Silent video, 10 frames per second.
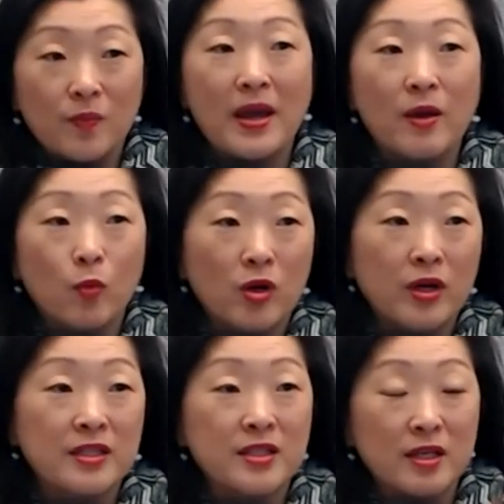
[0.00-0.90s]
might
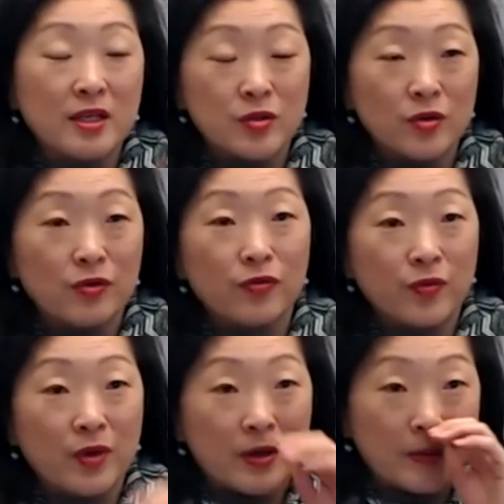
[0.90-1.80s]
work as a sort of,
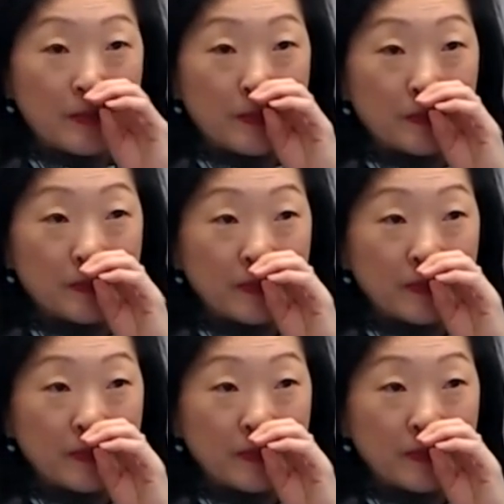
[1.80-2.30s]
um,